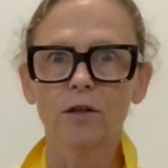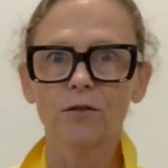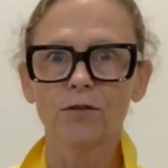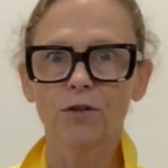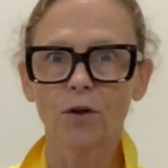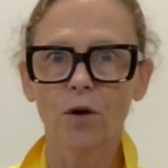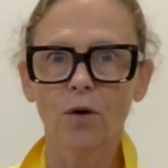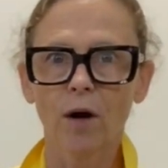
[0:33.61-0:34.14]

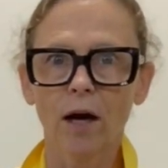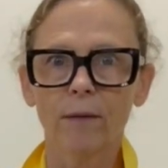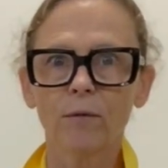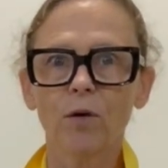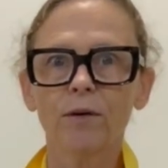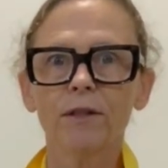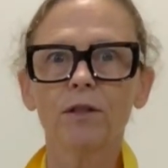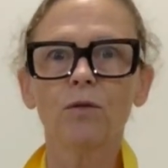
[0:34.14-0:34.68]
So I'm
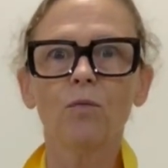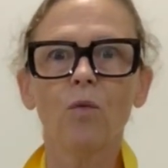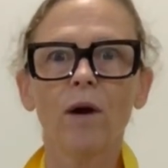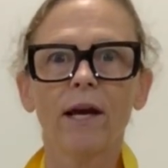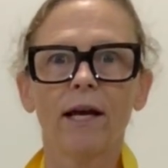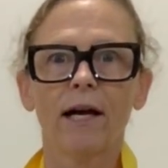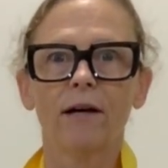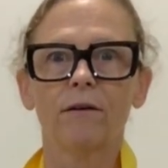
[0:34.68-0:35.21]
going to
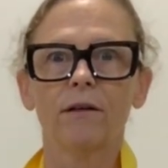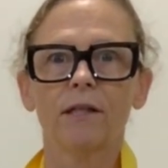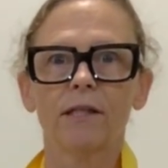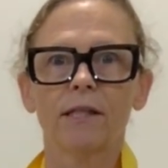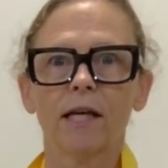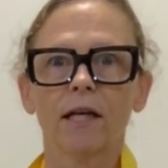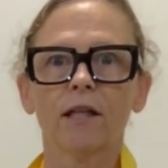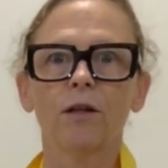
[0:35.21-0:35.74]
weigh out
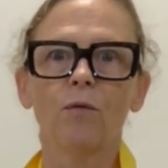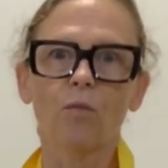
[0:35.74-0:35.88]
exactly